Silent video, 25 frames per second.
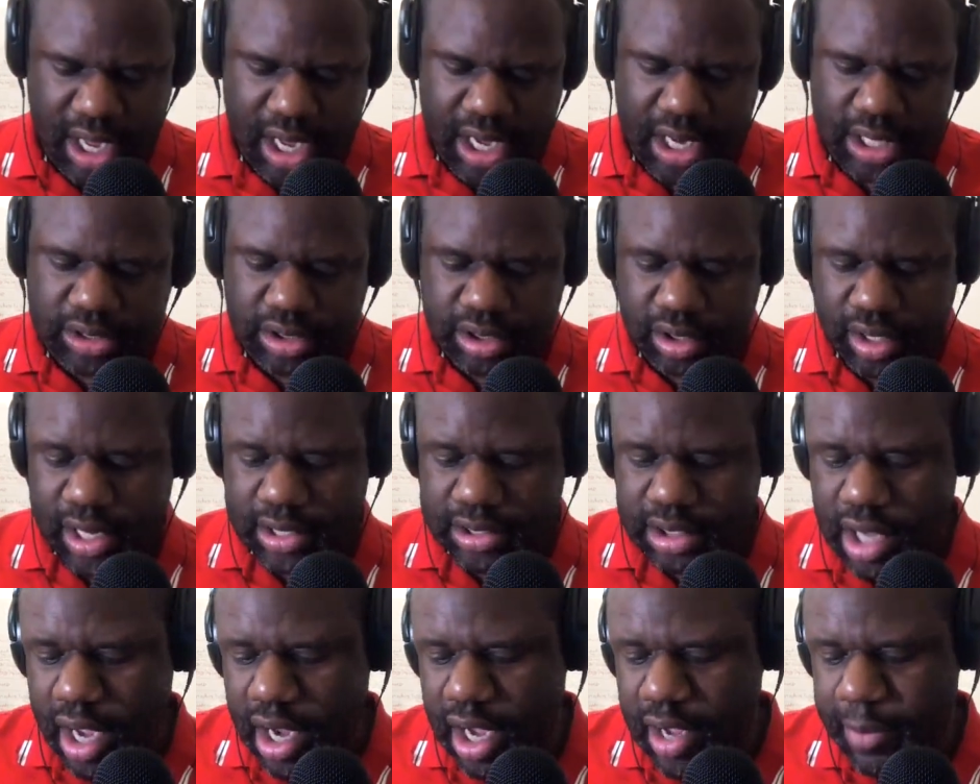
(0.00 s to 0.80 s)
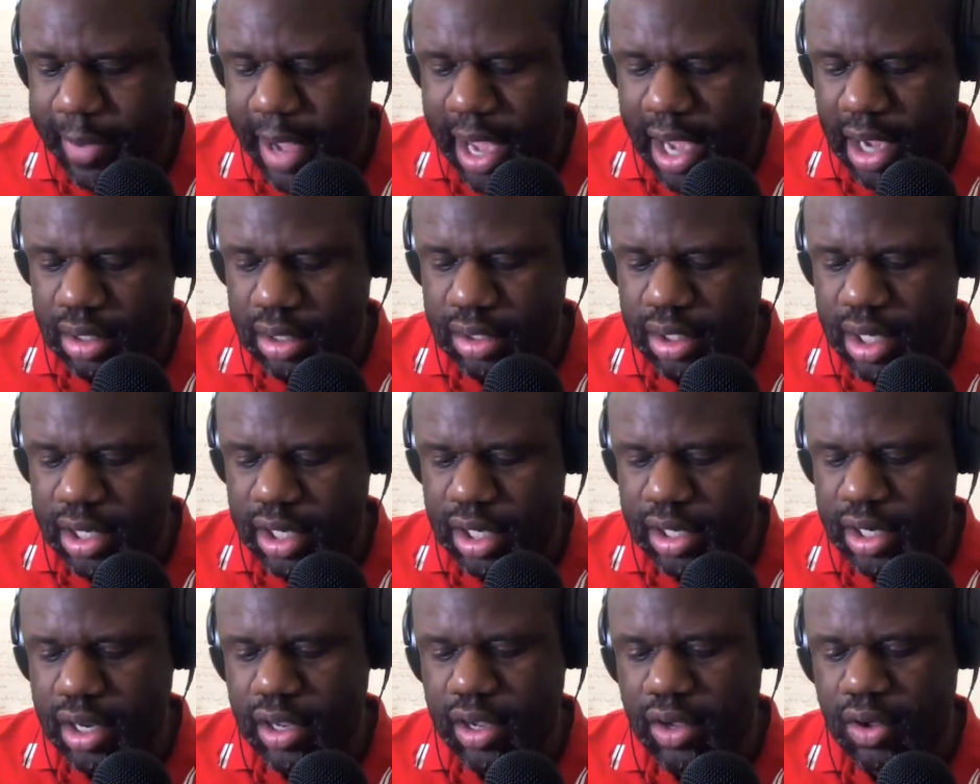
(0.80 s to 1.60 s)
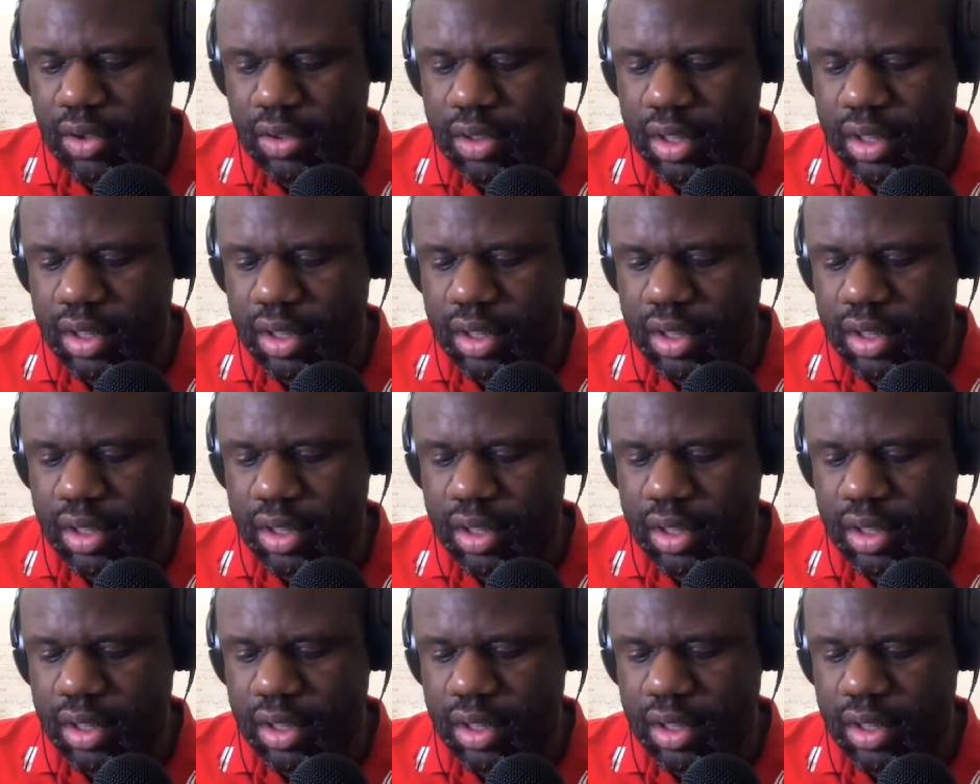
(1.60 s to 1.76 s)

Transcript: So let's talk about, you know,